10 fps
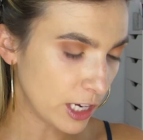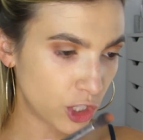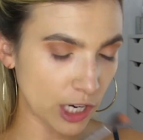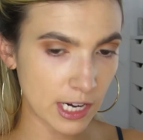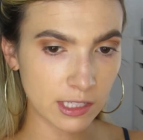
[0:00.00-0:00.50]
that
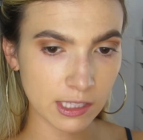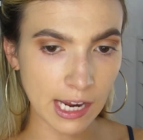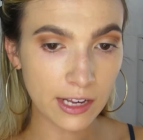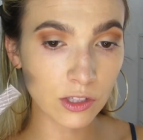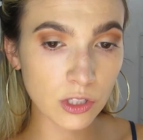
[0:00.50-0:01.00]
shade
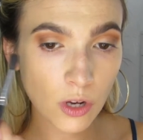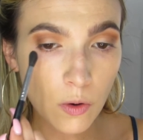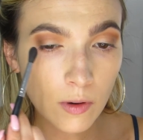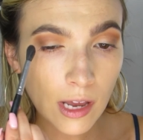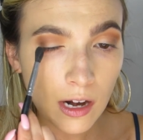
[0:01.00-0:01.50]

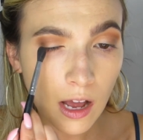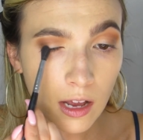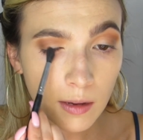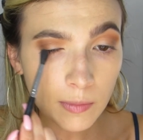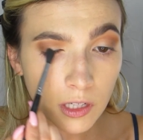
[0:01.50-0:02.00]
Sandstone and
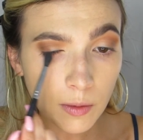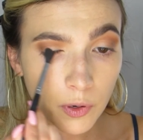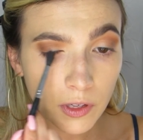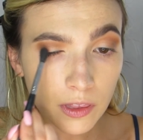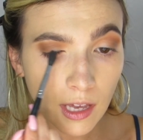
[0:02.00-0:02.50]
I'm gonna
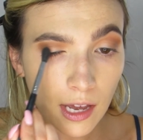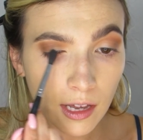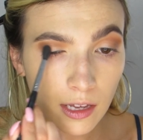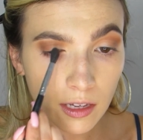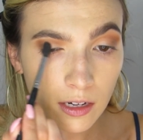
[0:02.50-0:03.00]
put
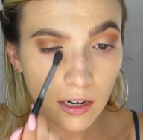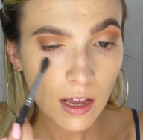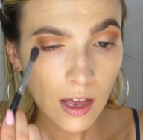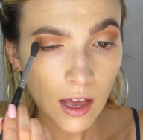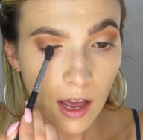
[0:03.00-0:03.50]
that,
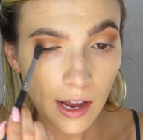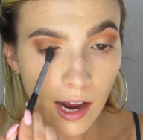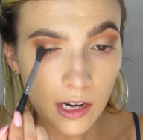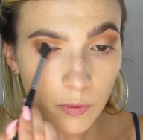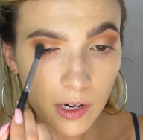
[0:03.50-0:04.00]
I
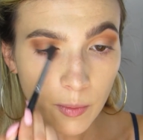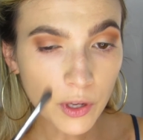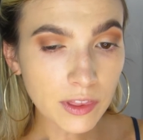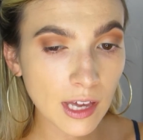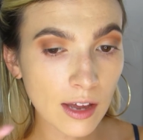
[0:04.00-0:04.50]
kinda wanna
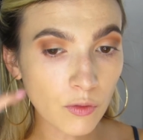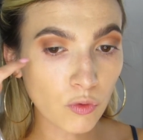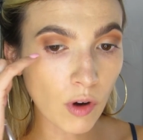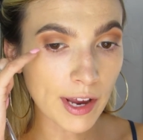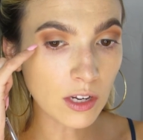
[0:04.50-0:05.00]
put that
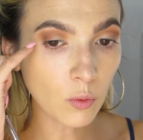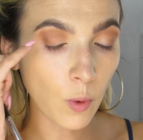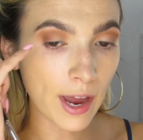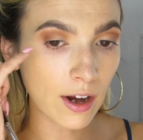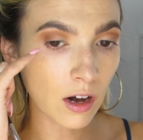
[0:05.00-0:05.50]
right
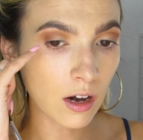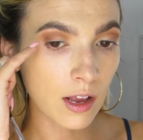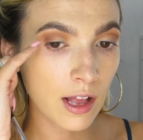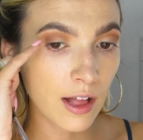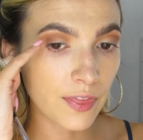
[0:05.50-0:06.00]

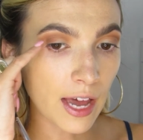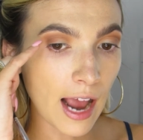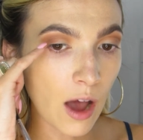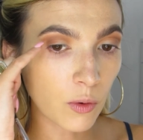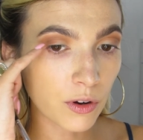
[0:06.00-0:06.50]
where that
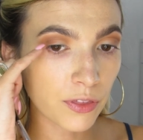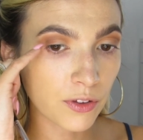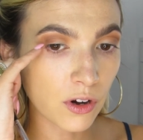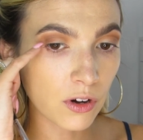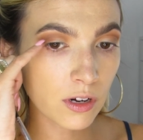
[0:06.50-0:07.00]
outer
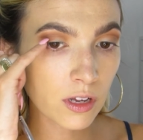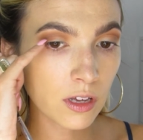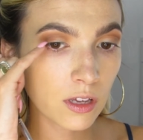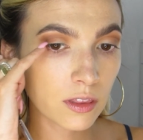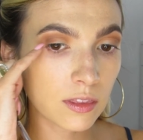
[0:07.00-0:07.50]
third,
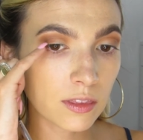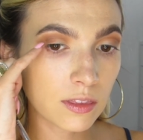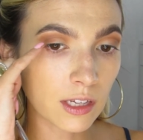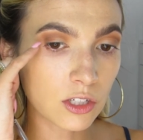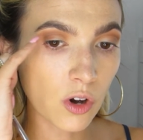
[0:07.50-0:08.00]

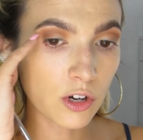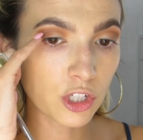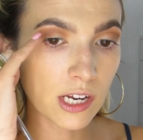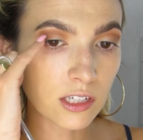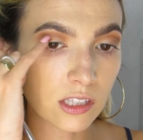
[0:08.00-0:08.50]
that dark
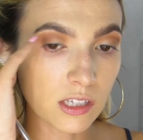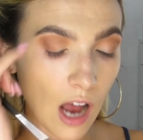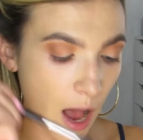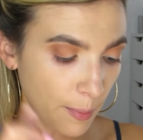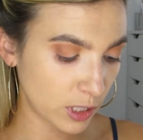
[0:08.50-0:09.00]
shade
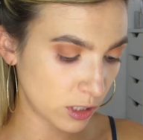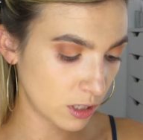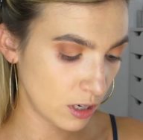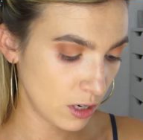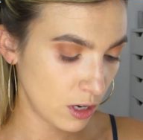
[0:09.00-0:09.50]

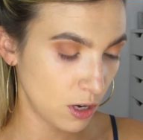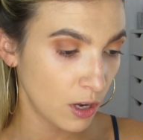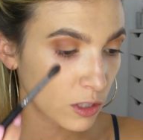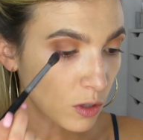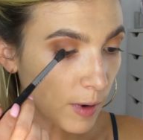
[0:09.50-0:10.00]
stops.
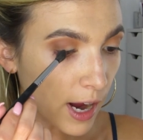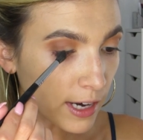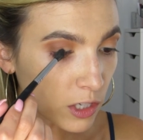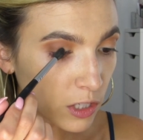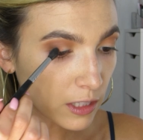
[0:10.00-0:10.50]
So I'm
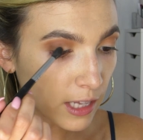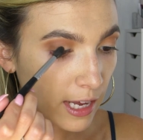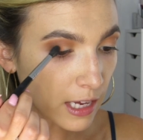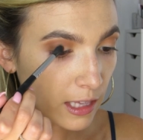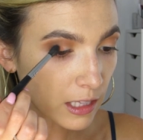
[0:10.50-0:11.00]
kinda just
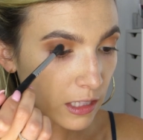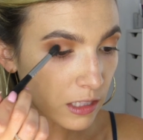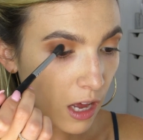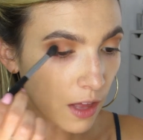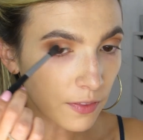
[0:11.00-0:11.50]
laying
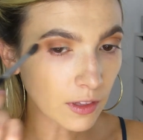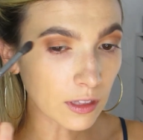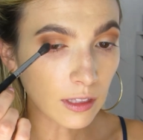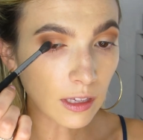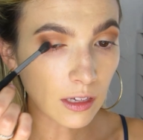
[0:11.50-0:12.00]
this on the
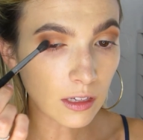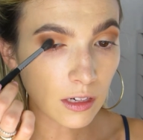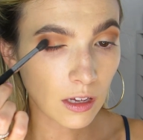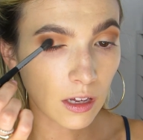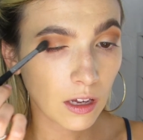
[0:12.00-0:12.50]

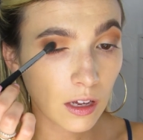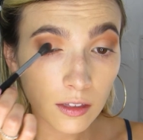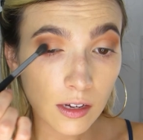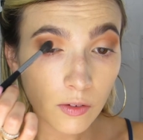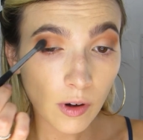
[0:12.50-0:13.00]
lid,
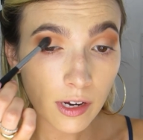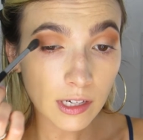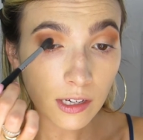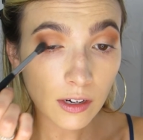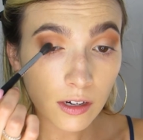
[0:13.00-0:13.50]
like right
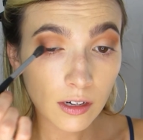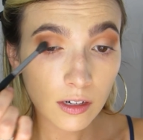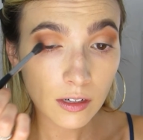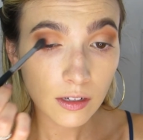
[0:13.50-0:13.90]
here.